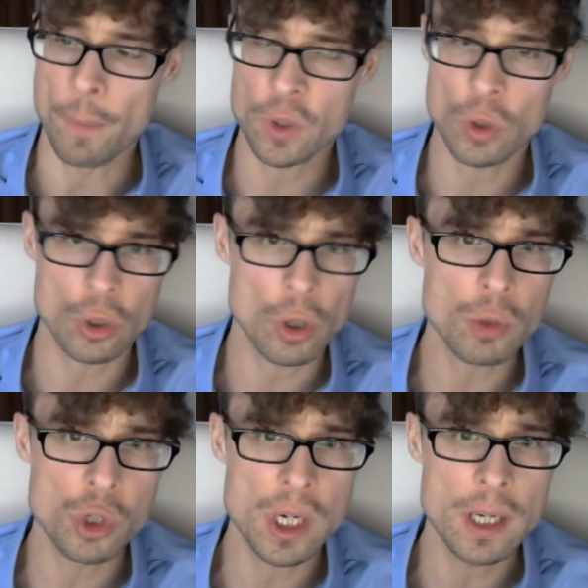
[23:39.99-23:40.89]
So
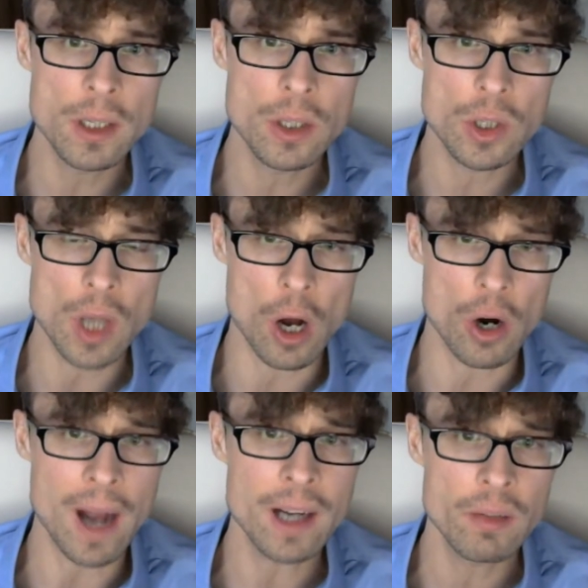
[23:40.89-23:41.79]
some genes
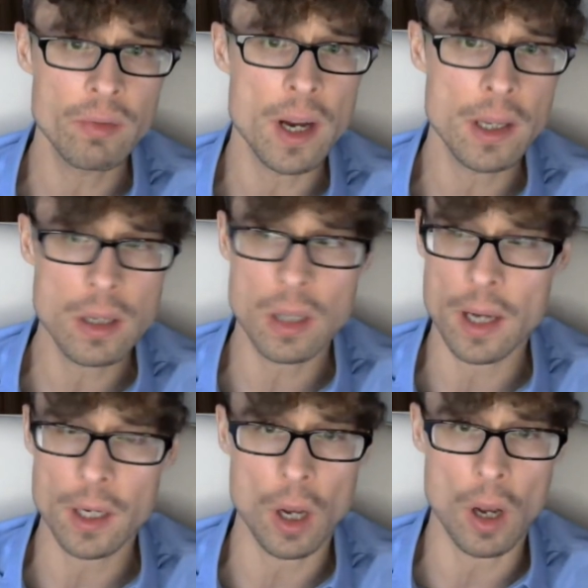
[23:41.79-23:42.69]
are activated,
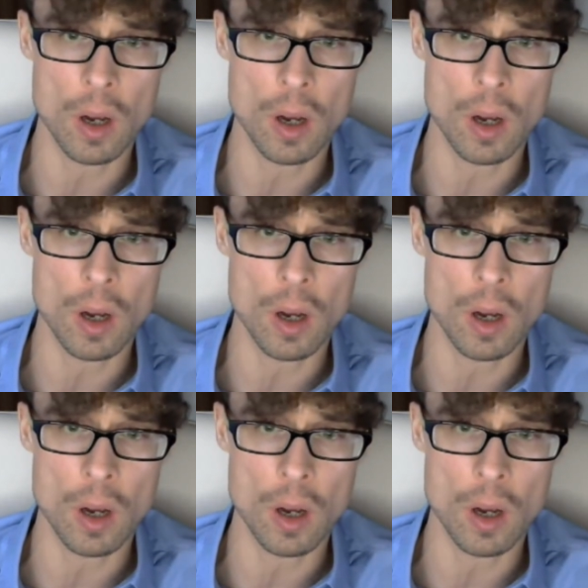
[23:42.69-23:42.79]
like